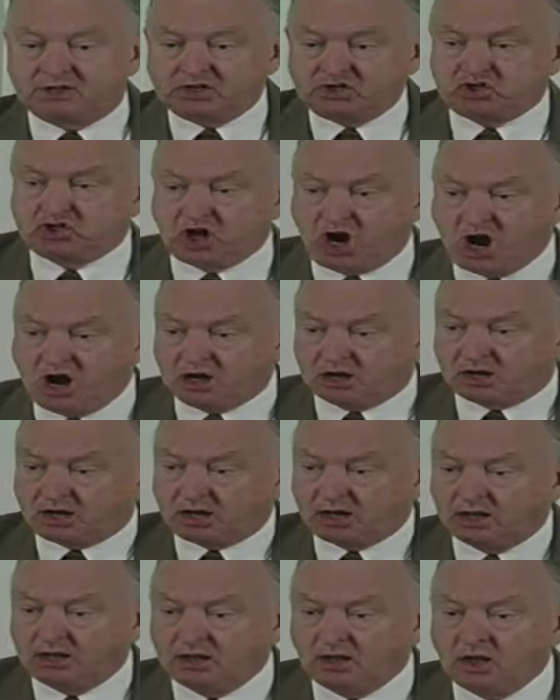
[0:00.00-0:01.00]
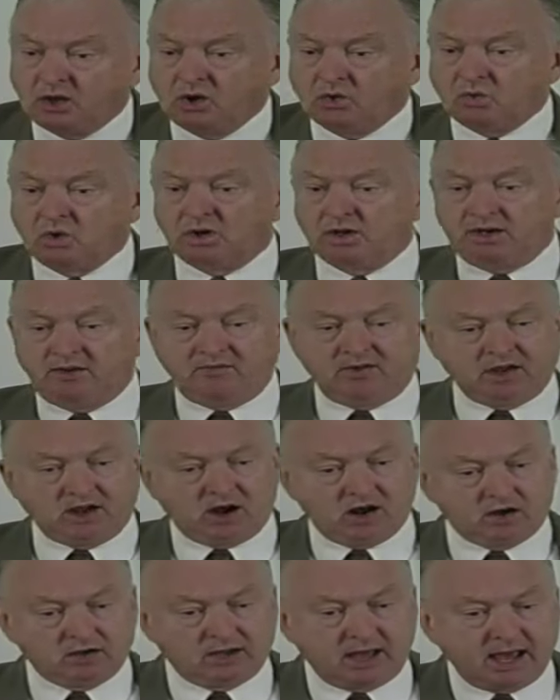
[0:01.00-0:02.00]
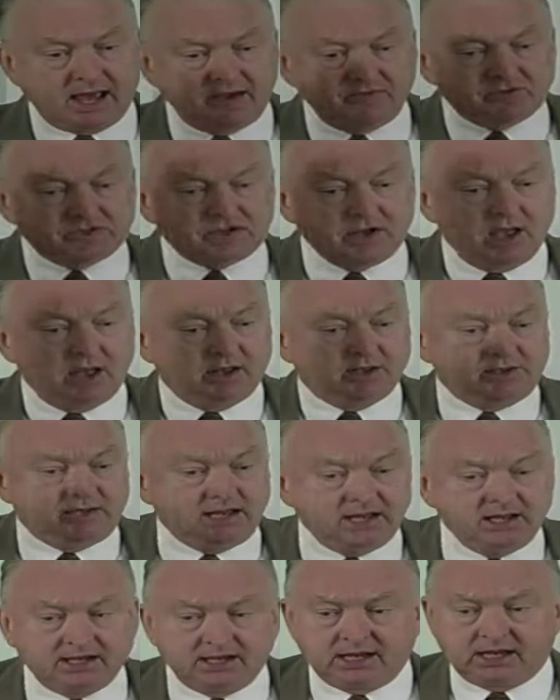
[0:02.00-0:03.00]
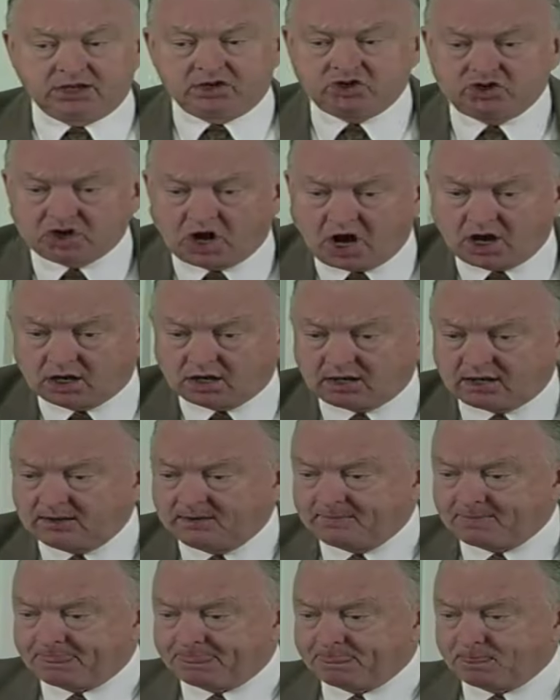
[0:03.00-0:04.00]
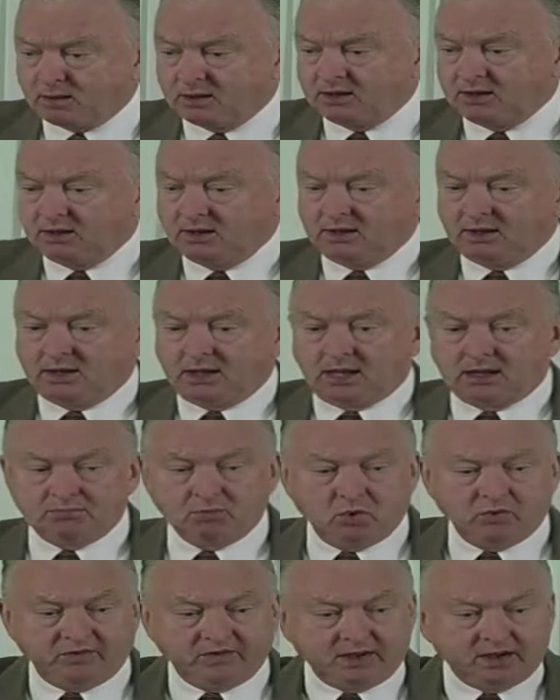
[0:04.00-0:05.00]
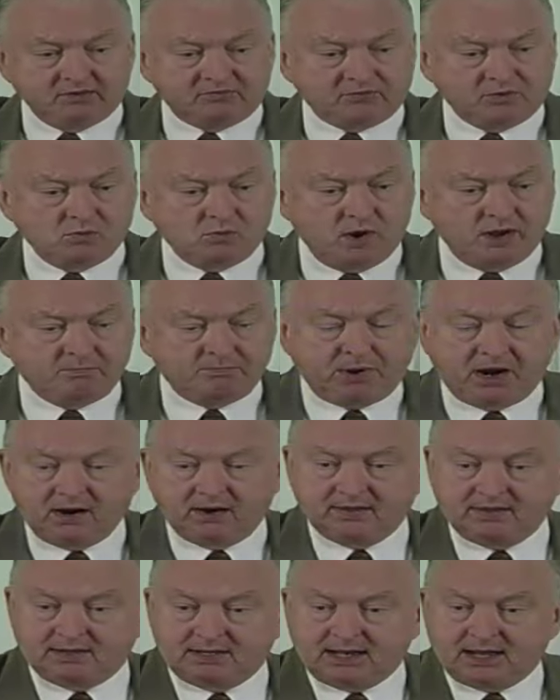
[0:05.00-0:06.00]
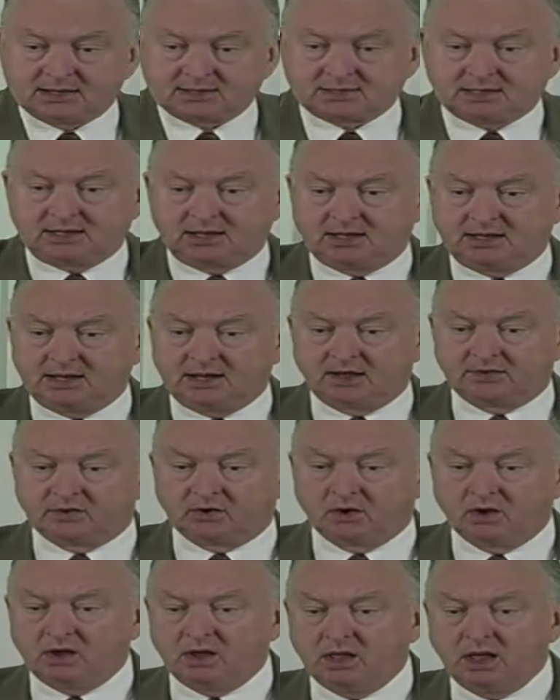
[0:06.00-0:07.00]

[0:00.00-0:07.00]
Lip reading: The junk. We're living our lives dealing in junk and moving it from one part of the desk to the other.